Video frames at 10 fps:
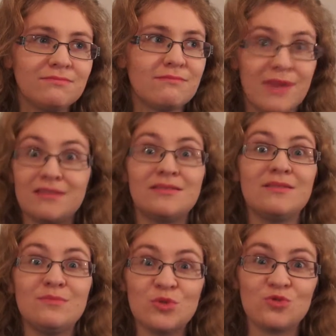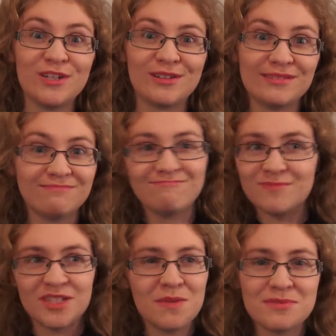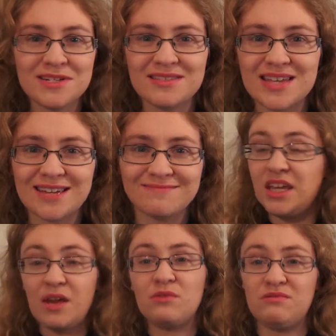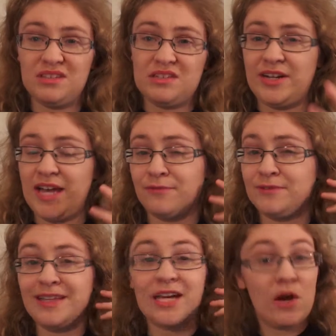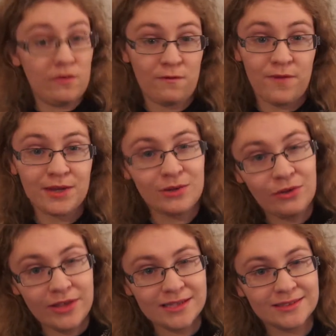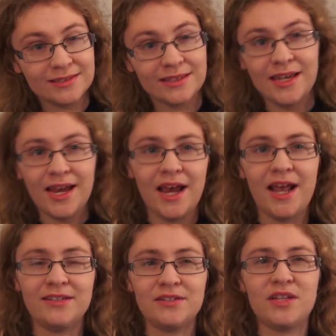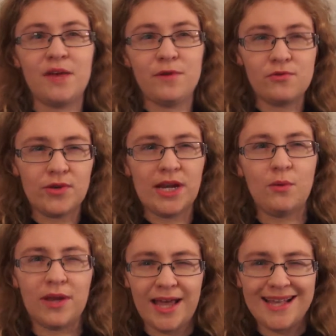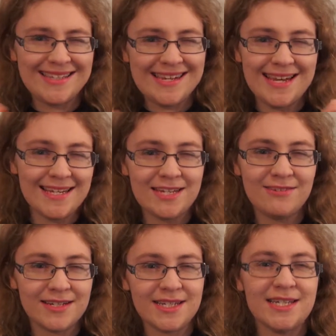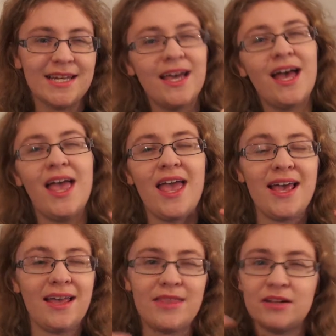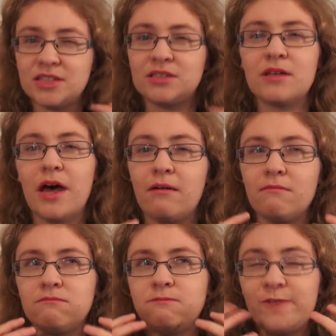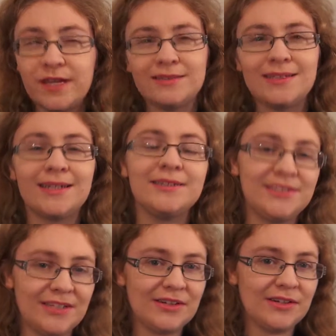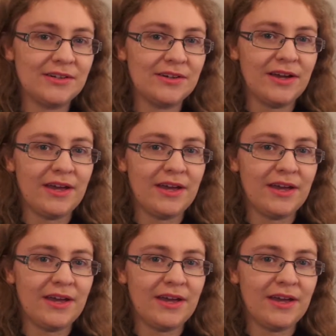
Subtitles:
makes them more real. Simple as that. You don't necessarily have to overthink all this. It's just if you really want to get into the nitty-gritty, they're just things to consider